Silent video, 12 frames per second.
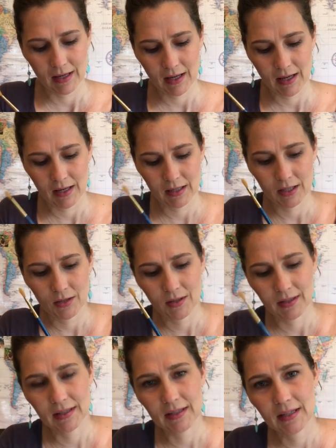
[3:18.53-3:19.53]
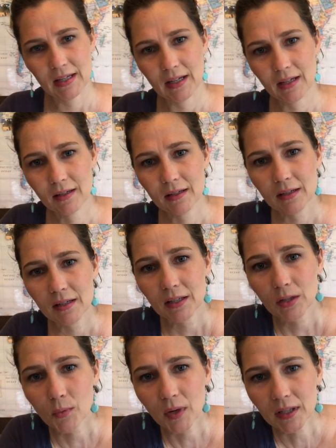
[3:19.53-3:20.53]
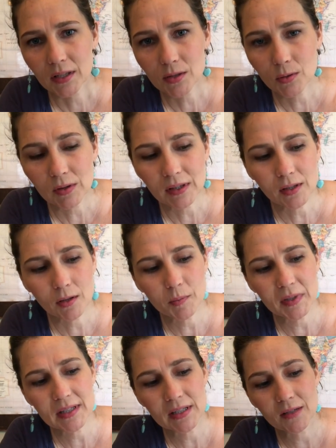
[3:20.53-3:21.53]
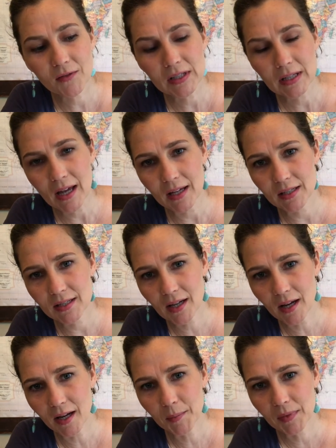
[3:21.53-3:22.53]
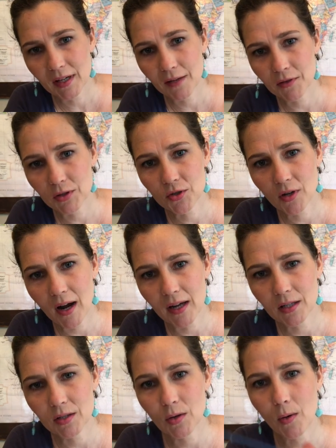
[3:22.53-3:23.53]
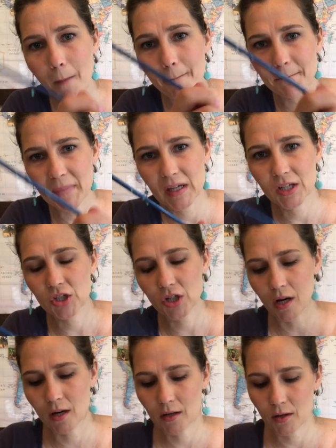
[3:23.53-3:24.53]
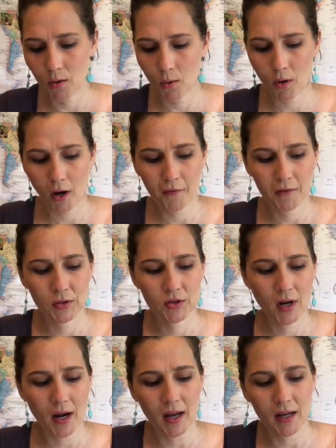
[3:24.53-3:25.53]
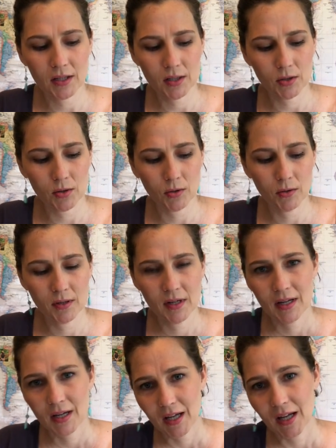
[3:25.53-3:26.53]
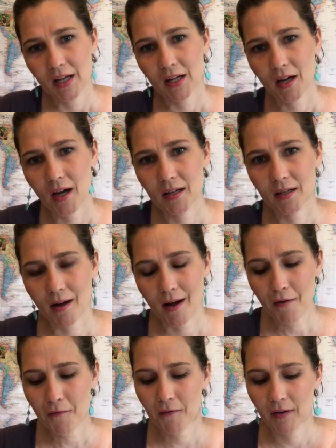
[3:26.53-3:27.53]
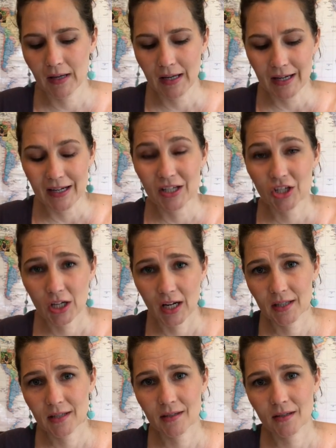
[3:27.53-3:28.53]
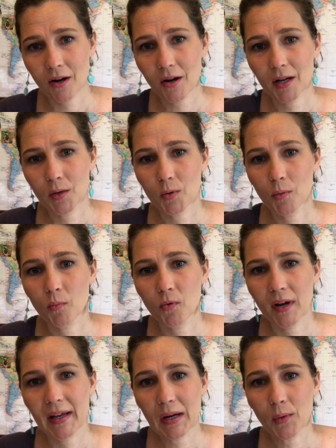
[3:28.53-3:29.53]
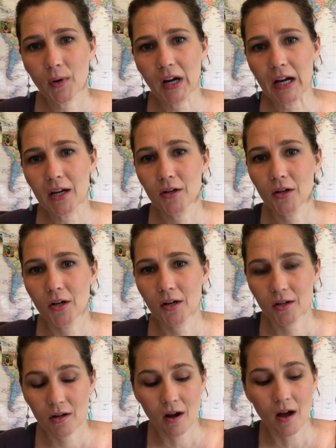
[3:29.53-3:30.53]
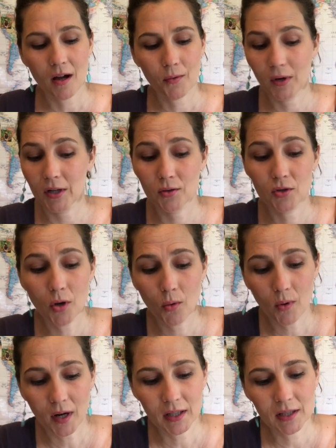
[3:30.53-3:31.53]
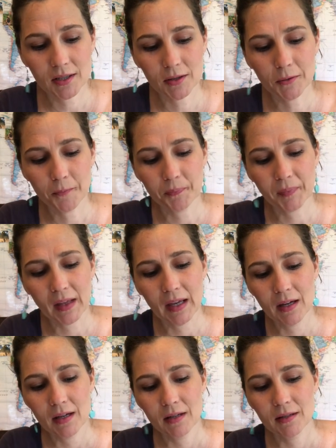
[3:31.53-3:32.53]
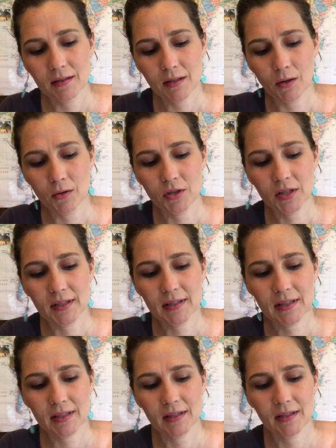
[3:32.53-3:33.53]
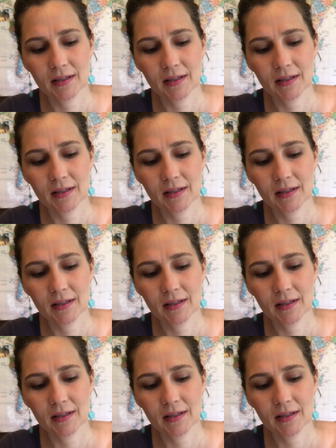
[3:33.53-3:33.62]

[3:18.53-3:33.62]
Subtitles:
And you can see you want to do little bits at a time. If you try to do a big chunk, or if you try to cut it off, chances are it will break where you don't want it to. So just